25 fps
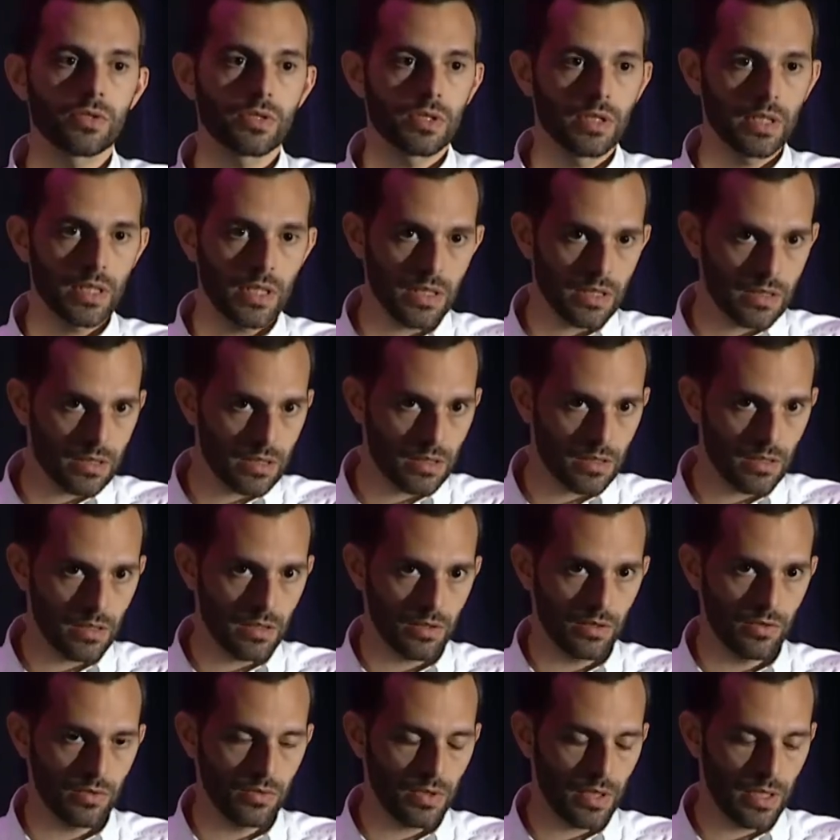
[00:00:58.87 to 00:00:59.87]
this
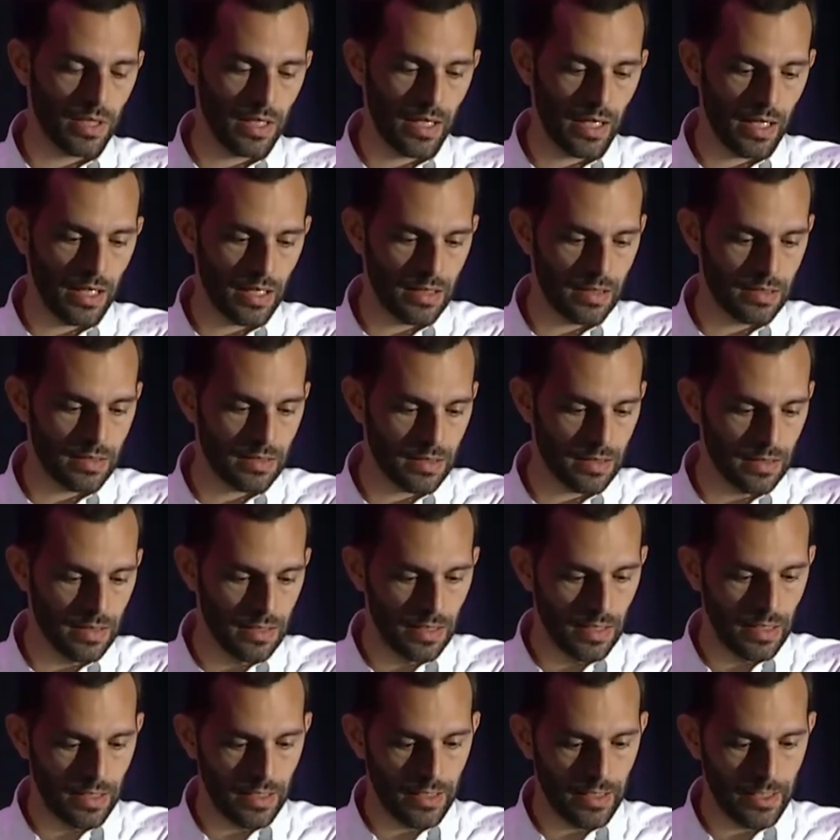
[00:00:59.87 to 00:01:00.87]
to enhance
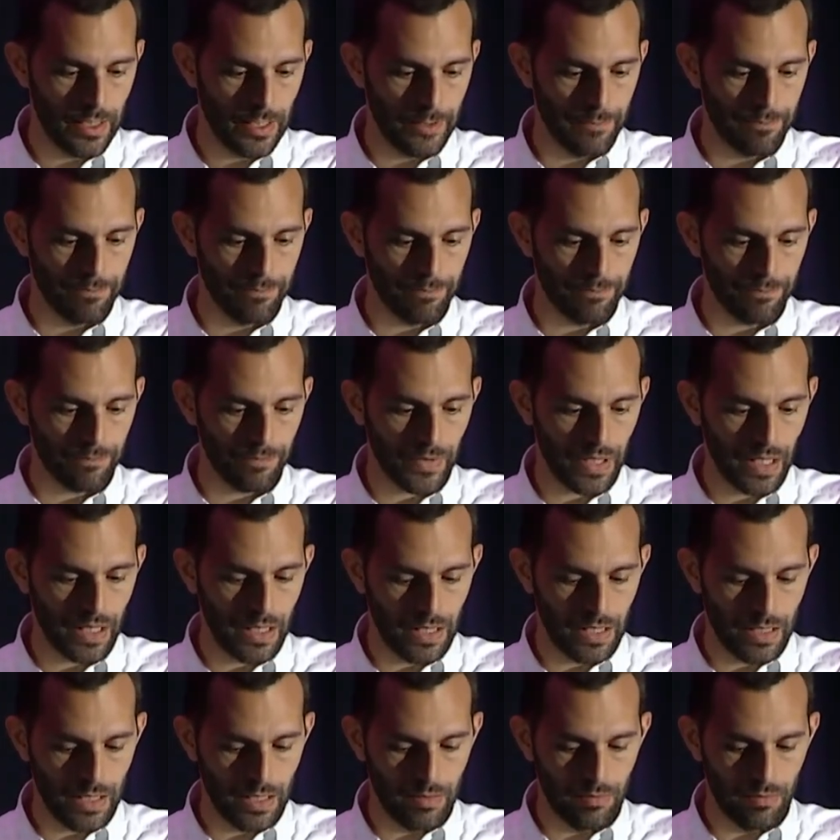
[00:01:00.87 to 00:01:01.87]
um,
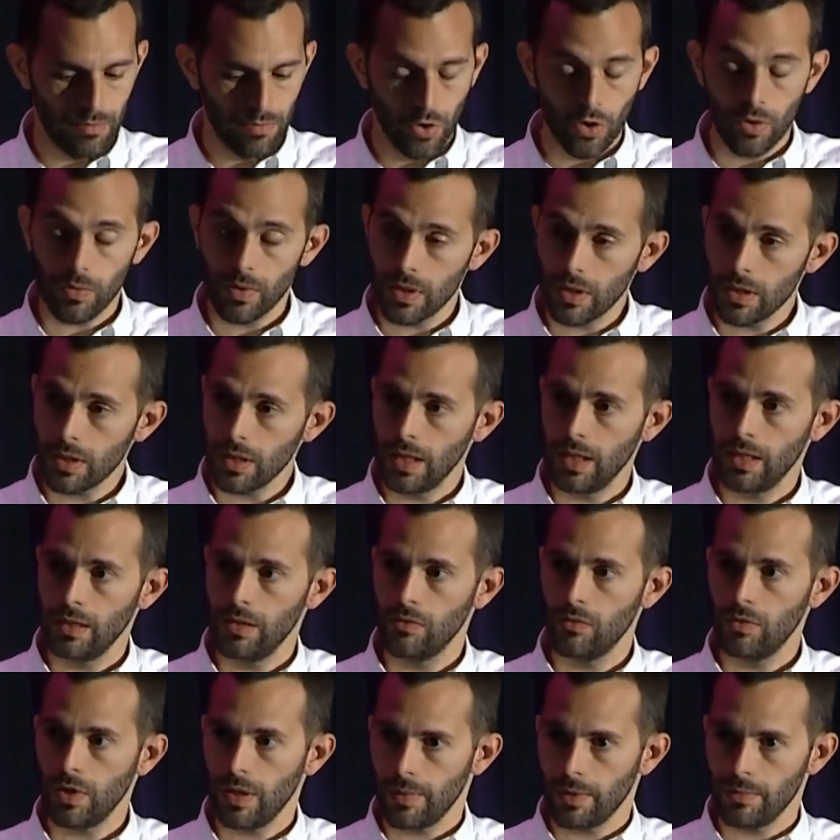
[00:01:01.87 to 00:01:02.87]
uh, mobile and
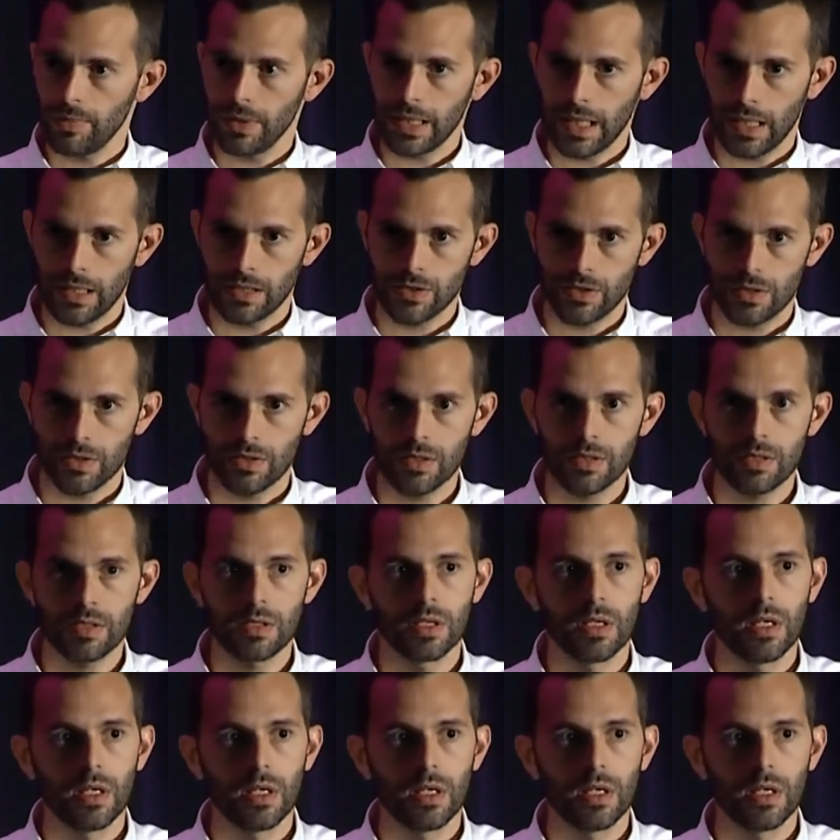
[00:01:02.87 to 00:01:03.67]
web applications